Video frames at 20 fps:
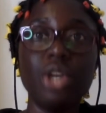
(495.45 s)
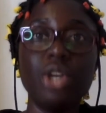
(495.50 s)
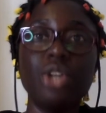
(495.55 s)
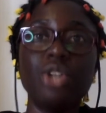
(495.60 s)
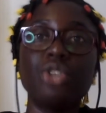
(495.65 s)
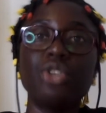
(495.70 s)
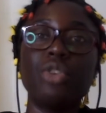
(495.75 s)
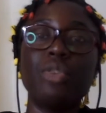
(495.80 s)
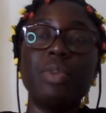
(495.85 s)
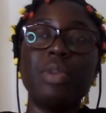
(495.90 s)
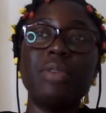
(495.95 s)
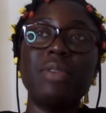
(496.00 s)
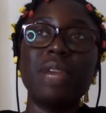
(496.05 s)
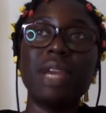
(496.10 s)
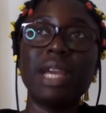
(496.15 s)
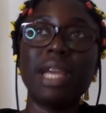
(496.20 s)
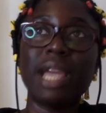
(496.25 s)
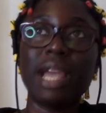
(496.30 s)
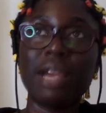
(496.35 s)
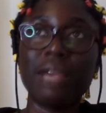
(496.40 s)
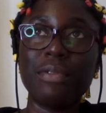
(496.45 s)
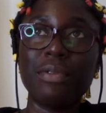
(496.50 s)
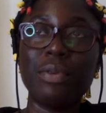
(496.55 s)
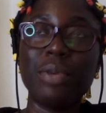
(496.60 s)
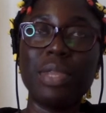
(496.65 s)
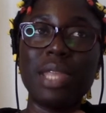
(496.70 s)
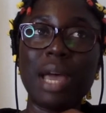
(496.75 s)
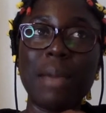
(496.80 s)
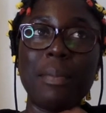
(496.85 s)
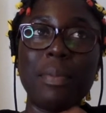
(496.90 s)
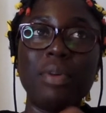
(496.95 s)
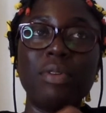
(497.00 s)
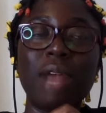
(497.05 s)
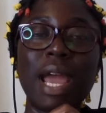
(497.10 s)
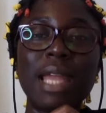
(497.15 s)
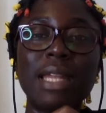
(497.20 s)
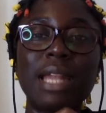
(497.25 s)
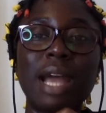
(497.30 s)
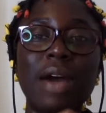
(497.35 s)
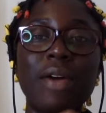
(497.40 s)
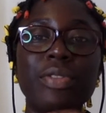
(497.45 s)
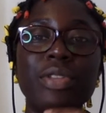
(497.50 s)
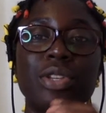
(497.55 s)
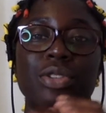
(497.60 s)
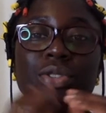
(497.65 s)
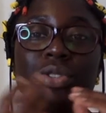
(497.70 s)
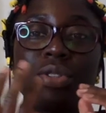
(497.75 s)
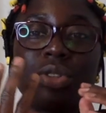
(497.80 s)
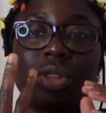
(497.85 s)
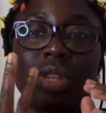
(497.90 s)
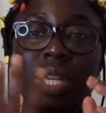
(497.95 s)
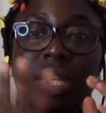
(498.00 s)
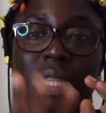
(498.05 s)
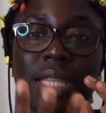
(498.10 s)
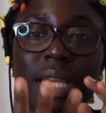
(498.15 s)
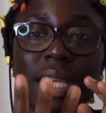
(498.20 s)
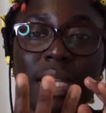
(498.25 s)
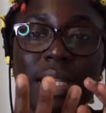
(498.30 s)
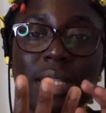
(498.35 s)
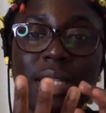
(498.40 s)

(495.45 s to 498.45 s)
so be very careful with that but right now there's three things